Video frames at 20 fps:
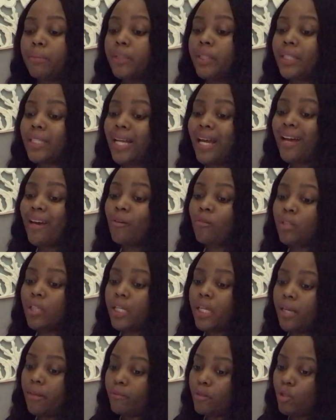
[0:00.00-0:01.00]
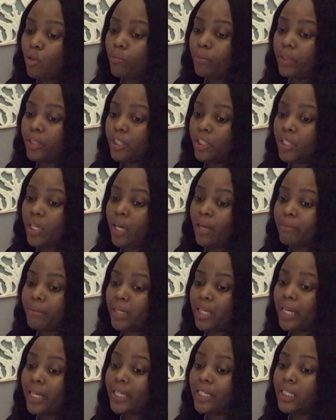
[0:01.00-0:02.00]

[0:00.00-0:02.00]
but I only have so much time that I